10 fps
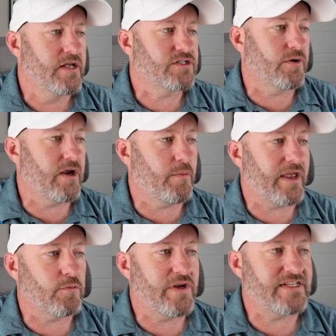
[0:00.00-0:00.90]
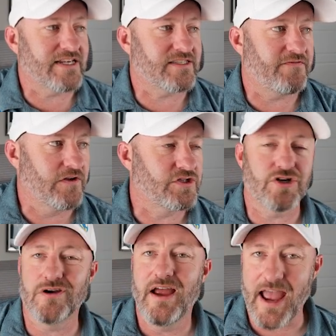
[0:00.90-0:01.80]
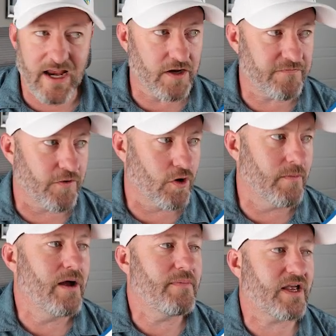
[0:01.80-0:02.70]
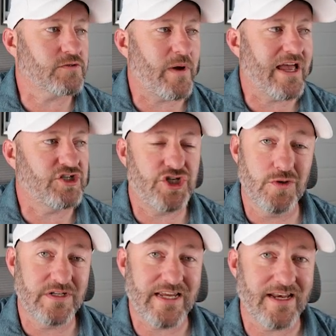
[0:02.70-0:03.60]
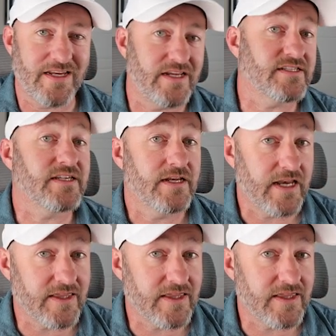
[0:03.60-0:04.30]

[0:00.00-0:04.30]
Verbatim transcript: So here we can retest the filter and confirm because we had two attendees,